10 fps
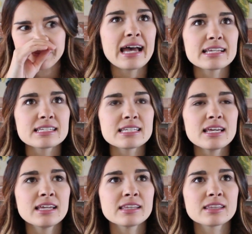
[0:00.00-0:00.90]
As
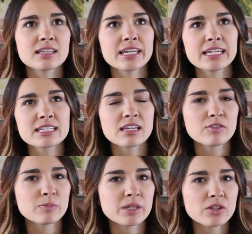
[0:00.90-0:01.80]
the lady's
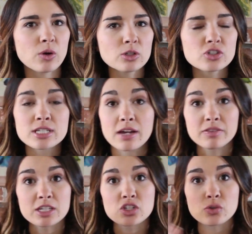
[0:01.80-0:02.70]
giving me the
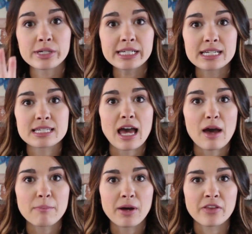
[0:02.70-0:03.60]
ultrasound, the screen is
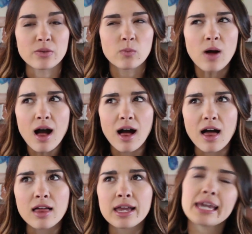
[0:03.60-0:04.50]
up on the wall,